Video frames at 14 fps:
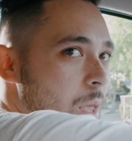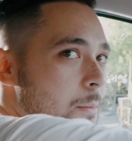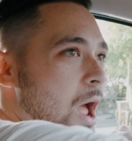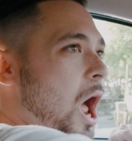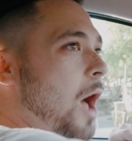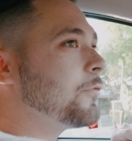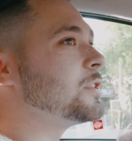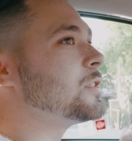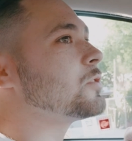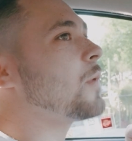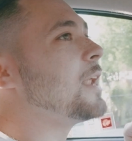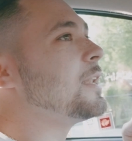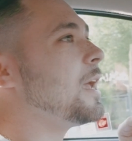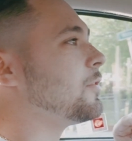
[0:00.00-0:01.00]
office is
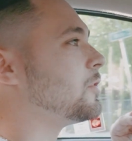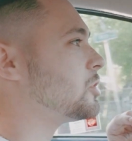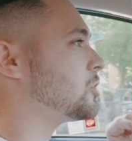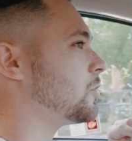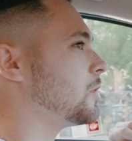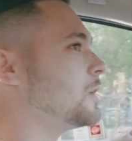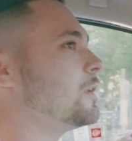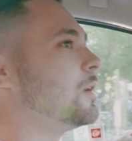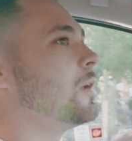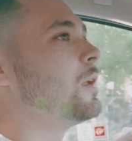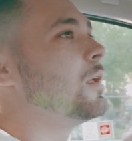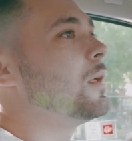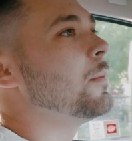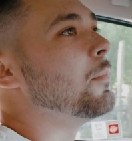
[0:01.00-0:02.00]
right down the street.
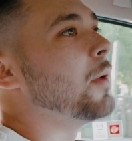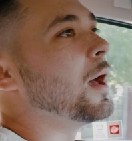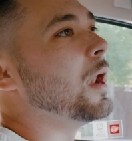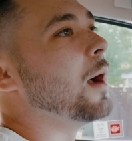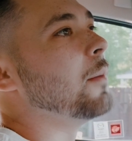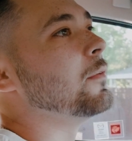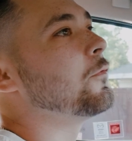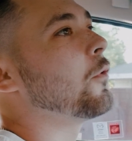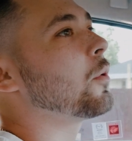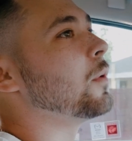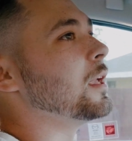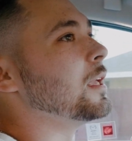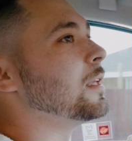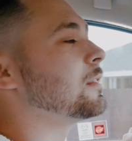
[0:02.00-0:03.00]
But before
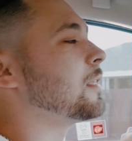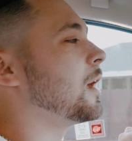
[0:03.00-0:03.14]
we get